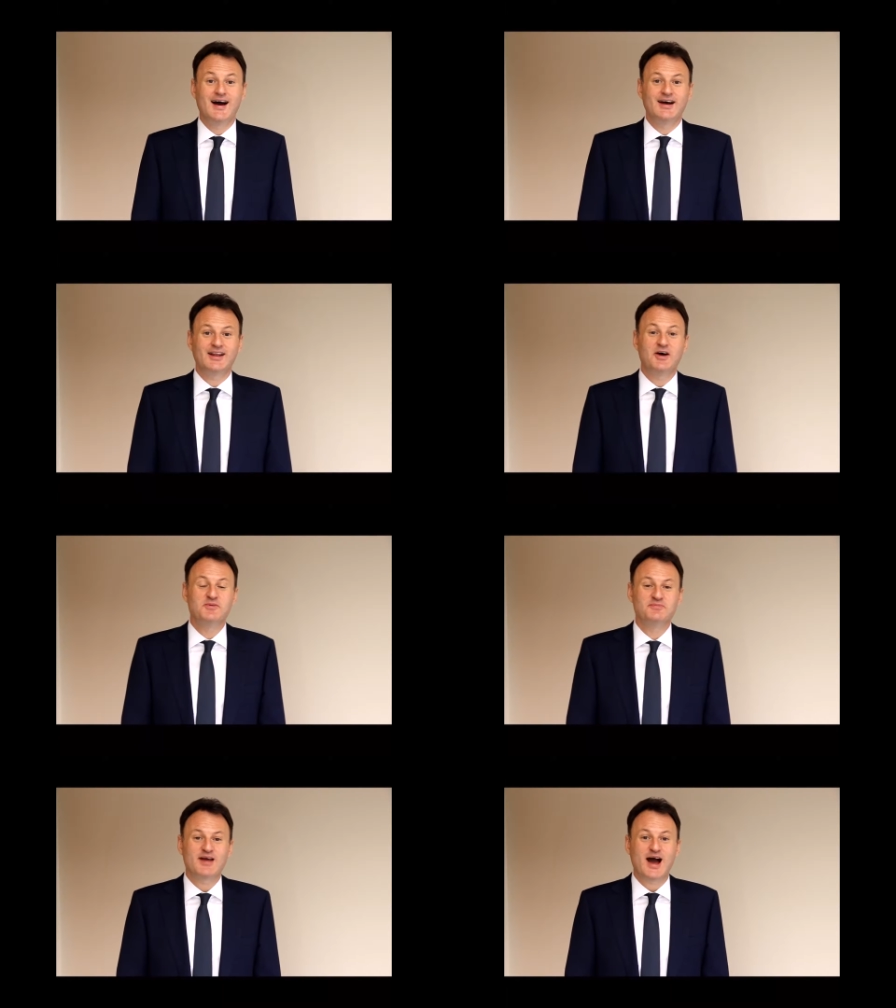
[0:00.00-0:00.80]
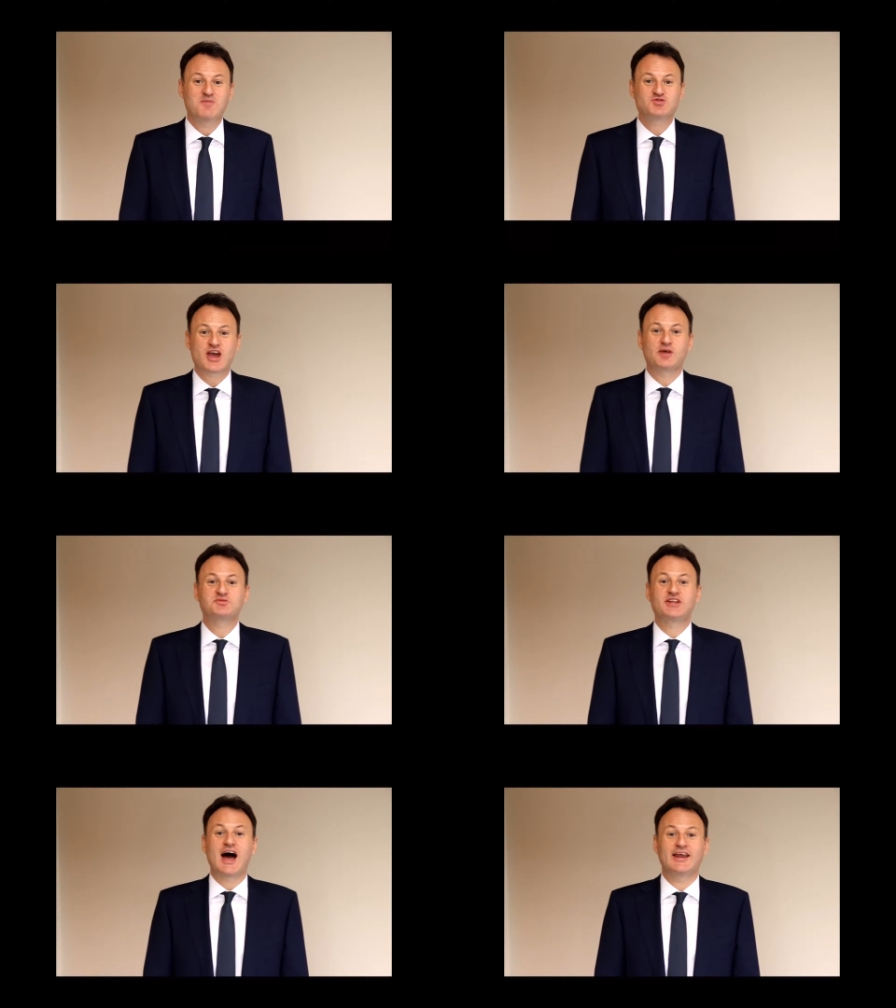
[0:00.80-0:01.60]
Hello, I'm Jacob
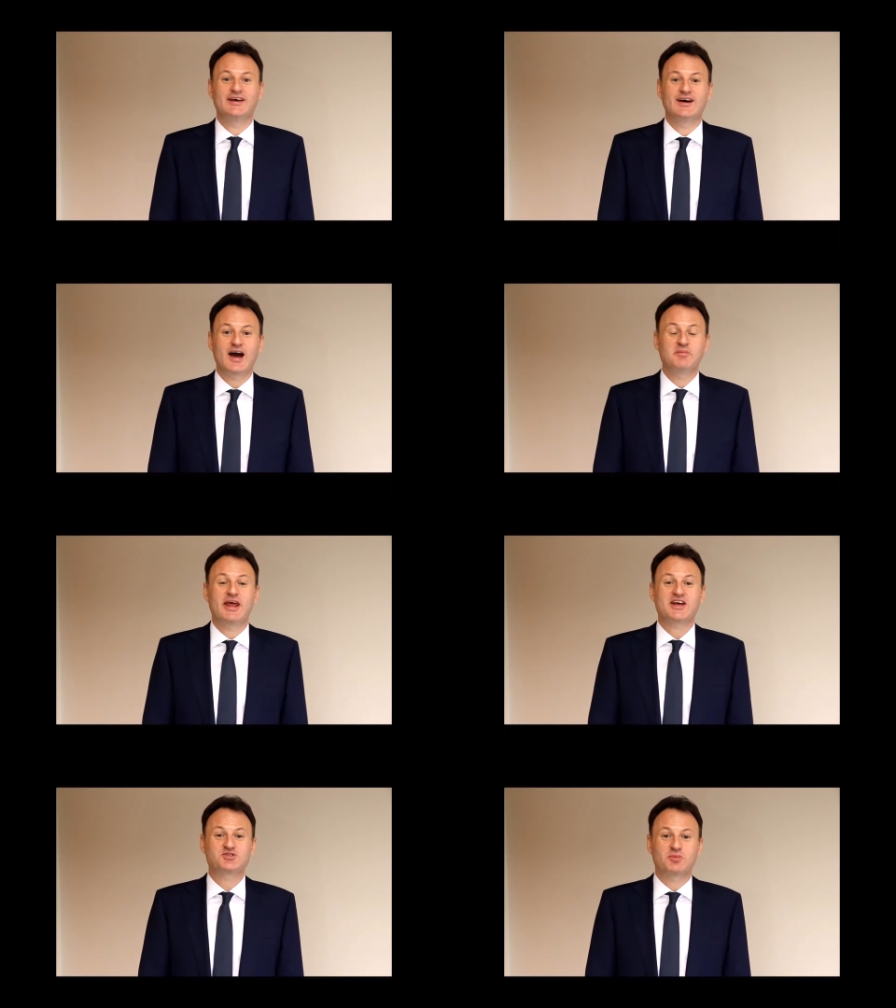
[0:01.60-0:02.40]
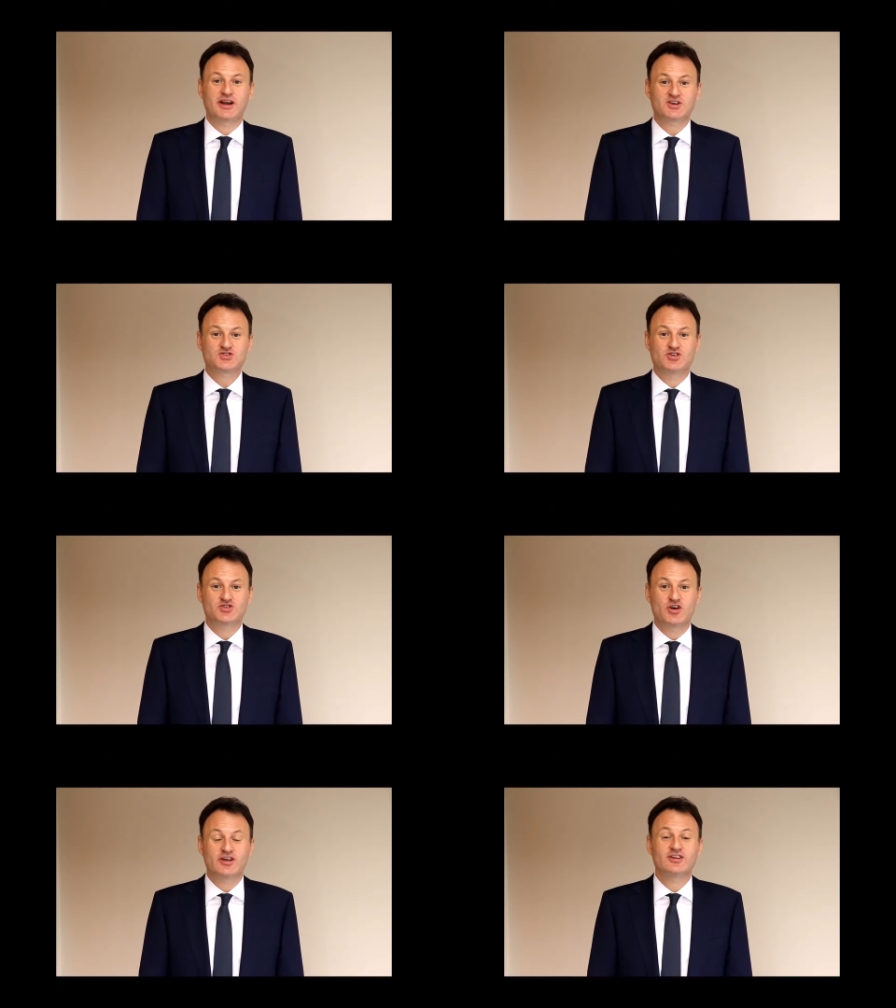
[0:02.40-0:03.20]
Stein. I'm an asset protection
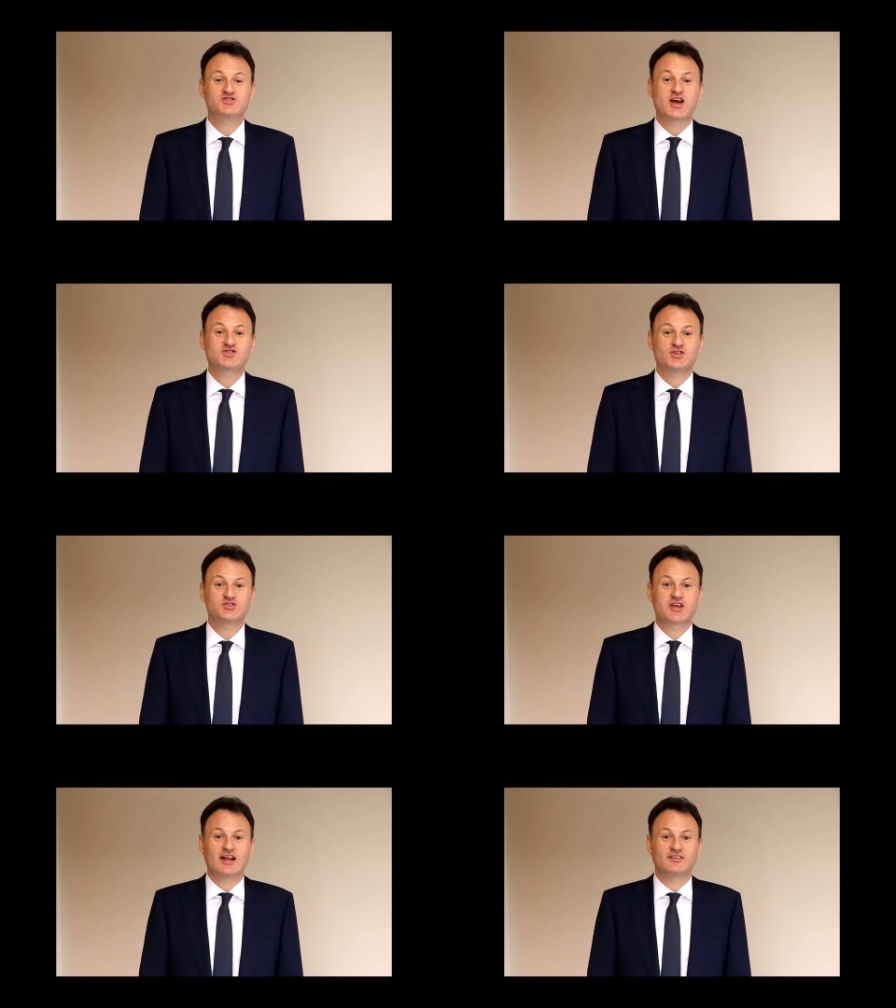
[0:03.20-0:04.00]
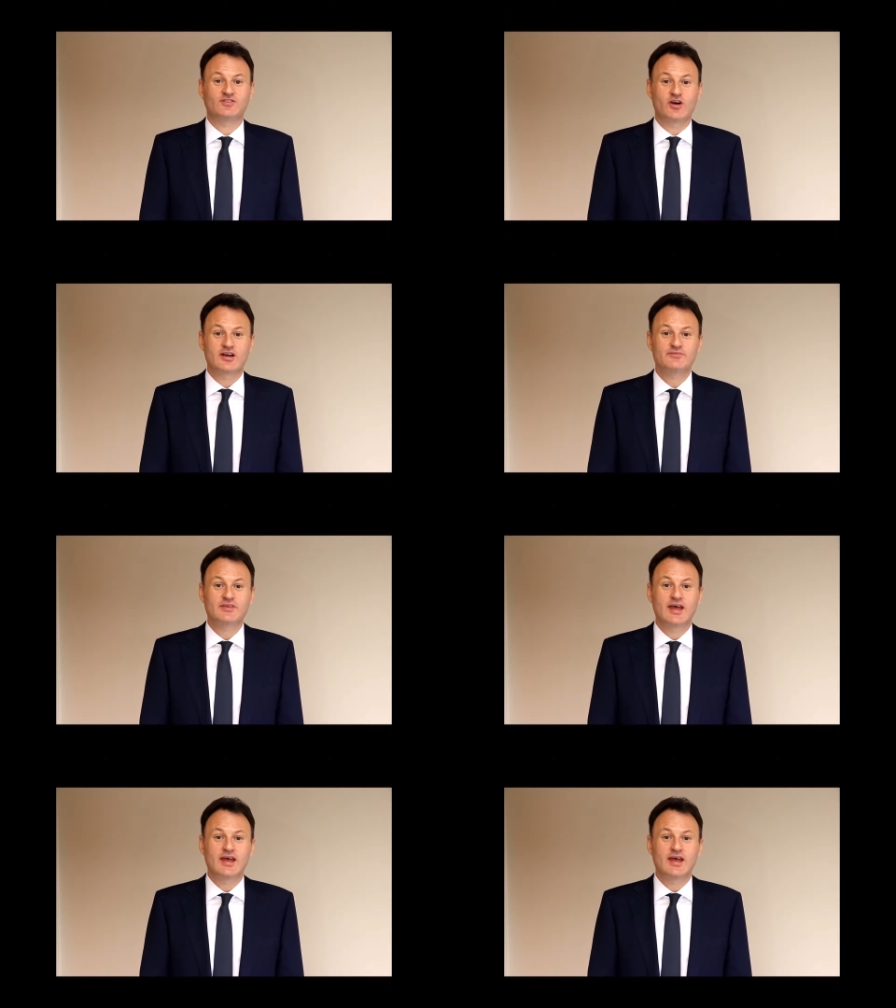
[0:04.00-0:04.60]
attorney in Los Angeles, California,